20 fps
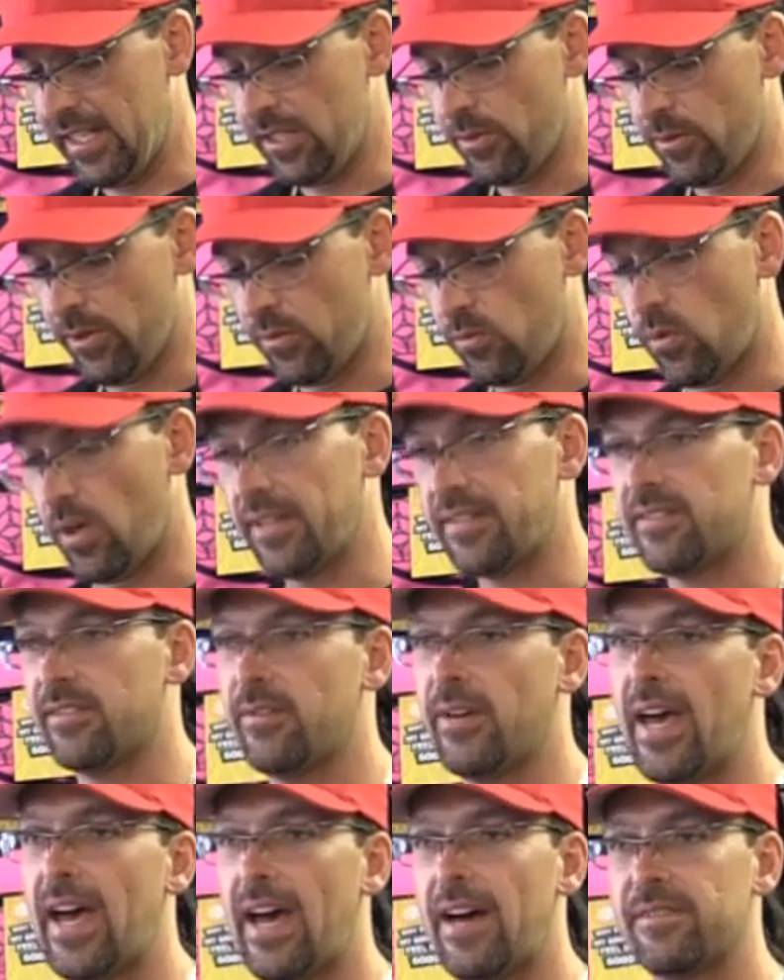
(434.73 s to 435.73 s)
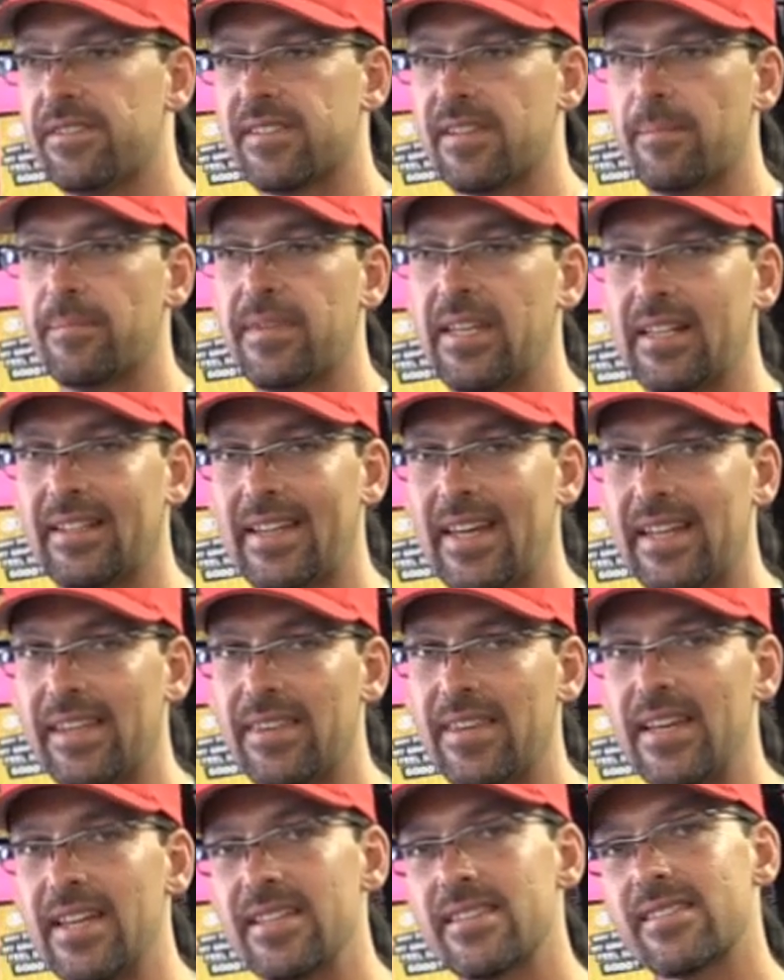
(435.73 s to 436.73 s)
you would want to have something like
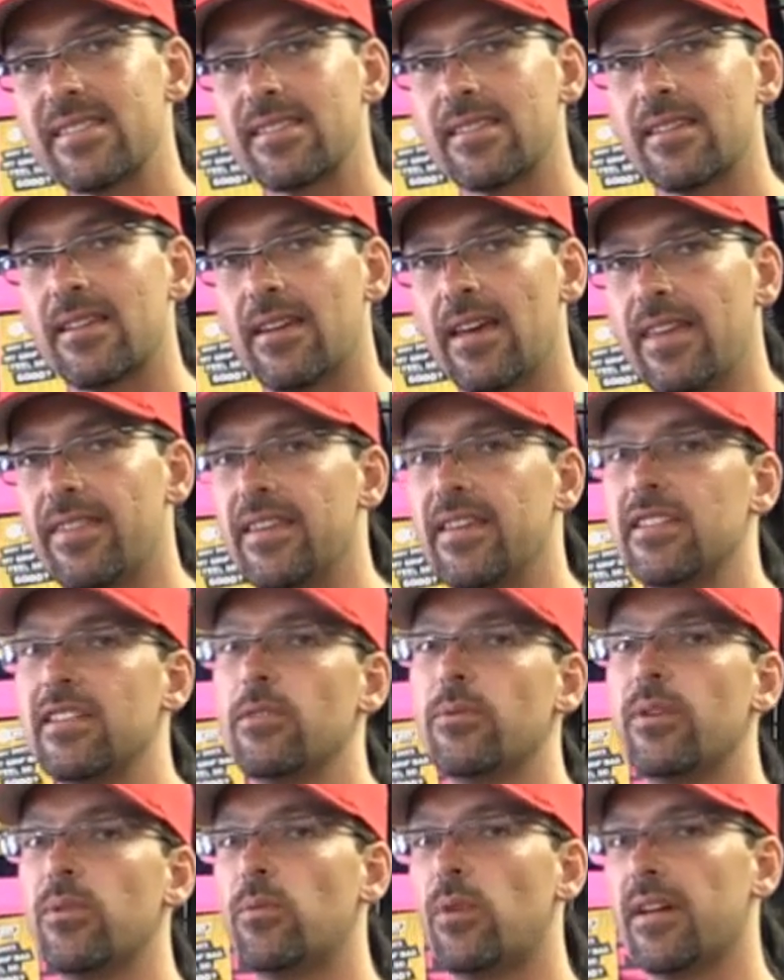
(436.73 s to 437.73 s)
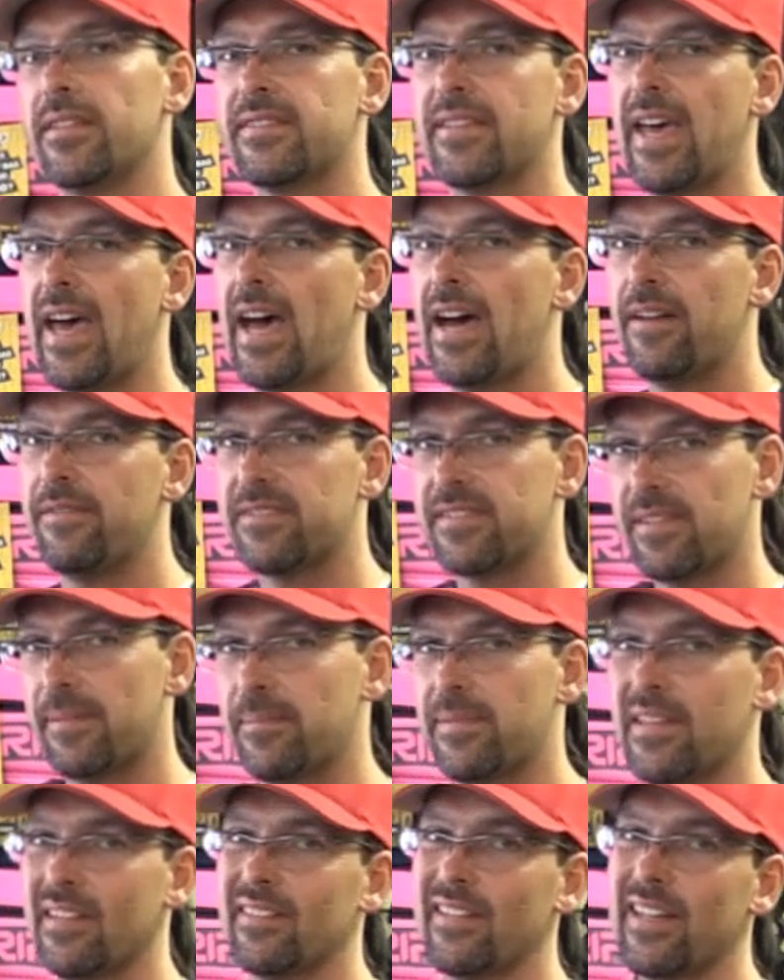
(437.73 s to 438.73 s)
this, and then you would want to have
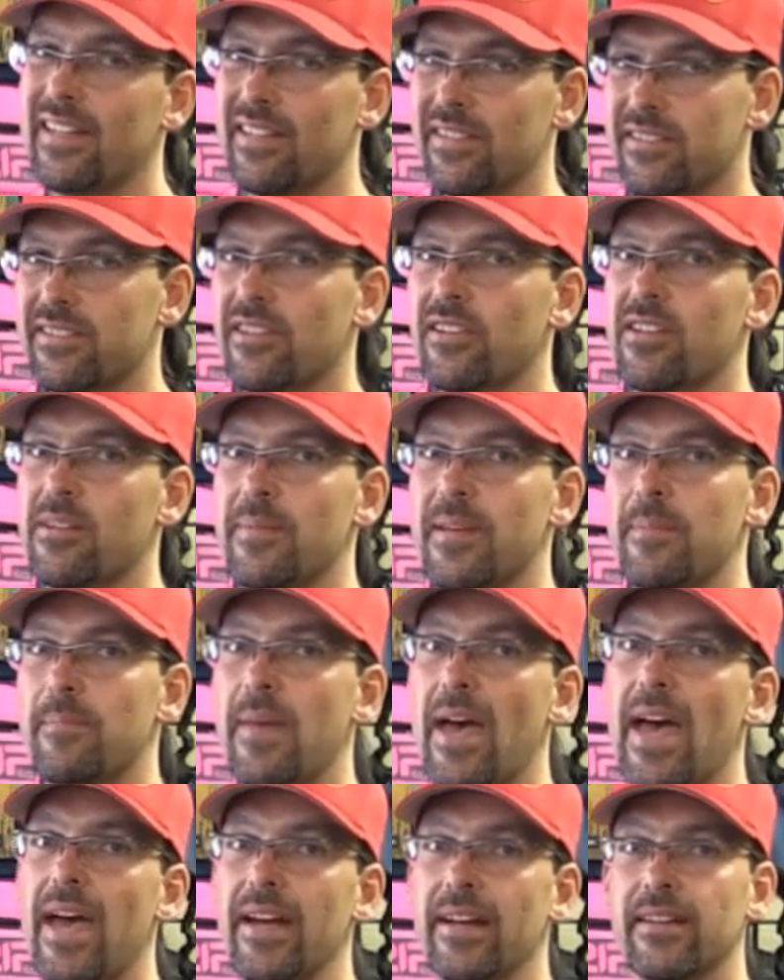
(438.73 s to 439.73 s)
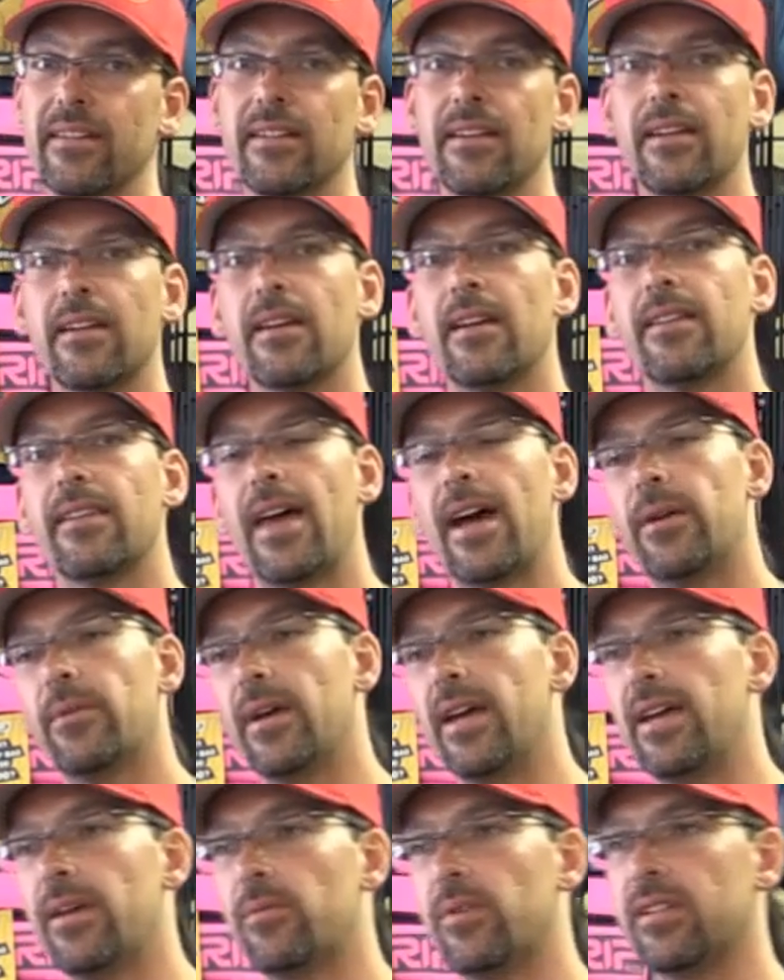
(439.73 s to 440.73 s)
something like your tournament bag. That
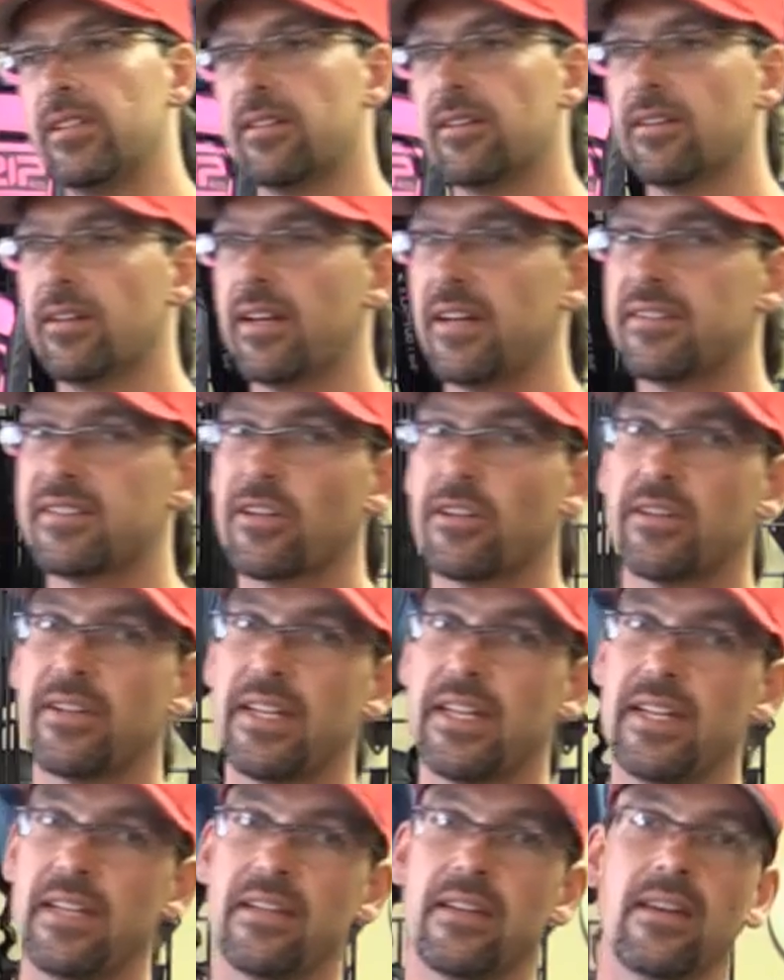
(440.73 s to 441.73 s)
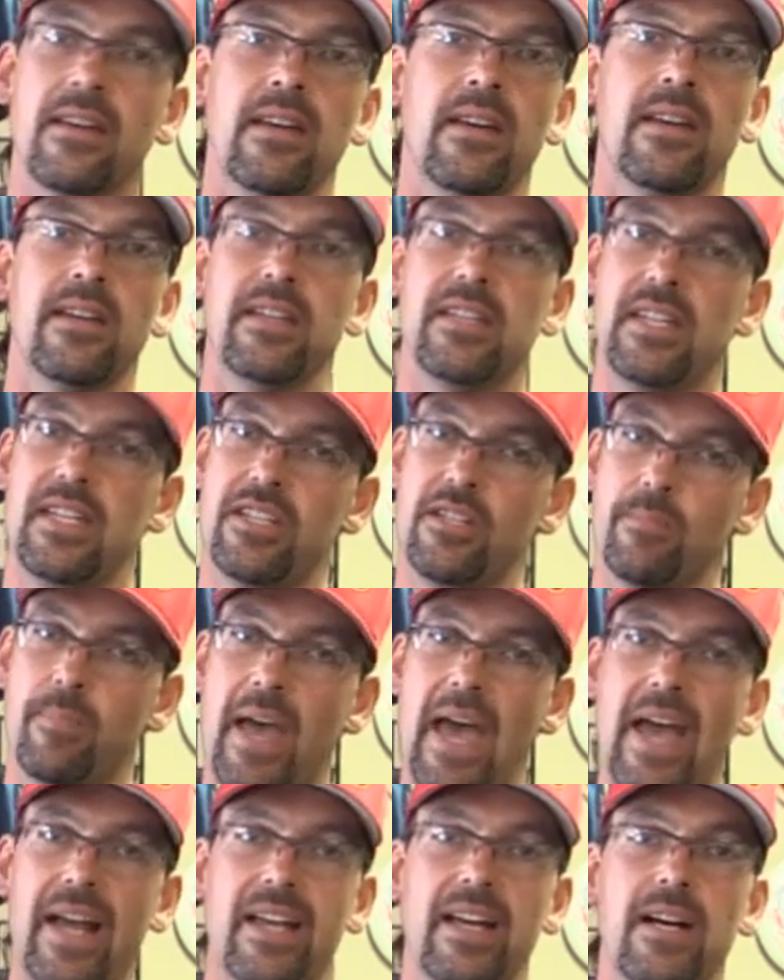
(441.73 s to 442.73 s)
way, when you're at a tourney, you need your
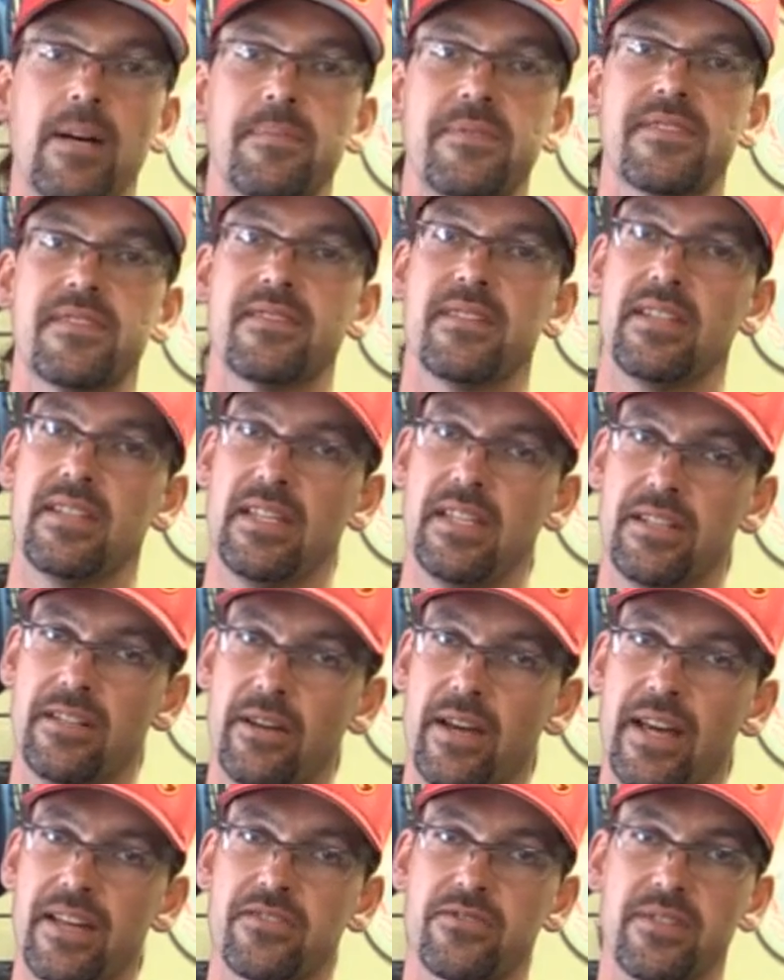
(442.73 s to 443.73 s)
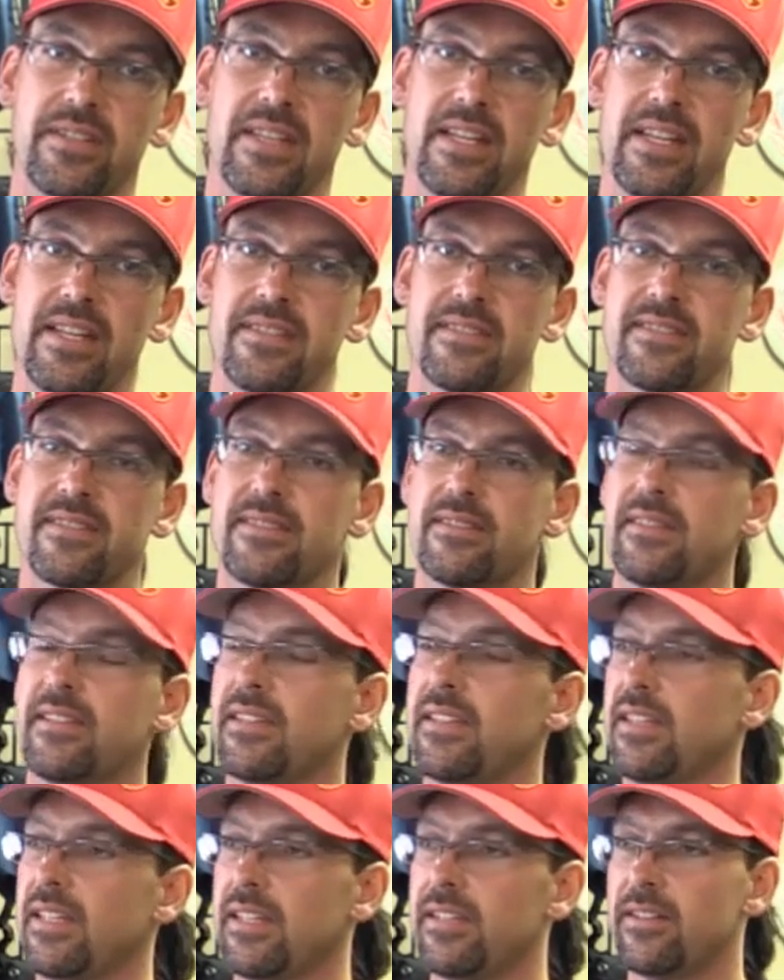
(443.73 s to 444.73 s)
backups, you need your extra discs,
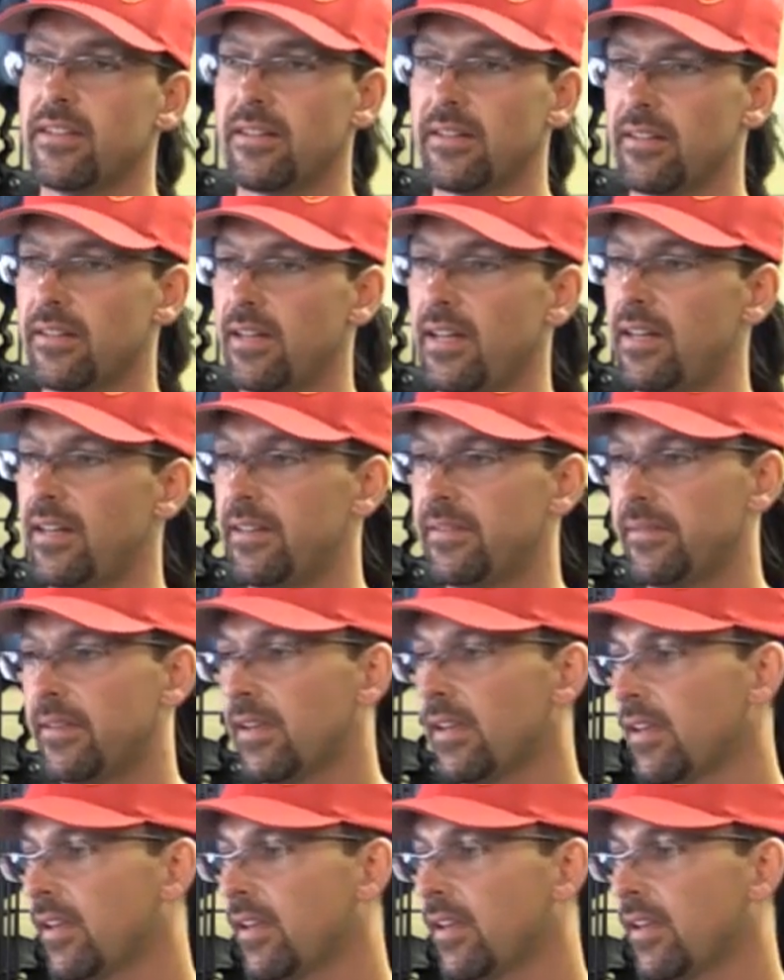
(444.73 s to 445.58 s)
you need your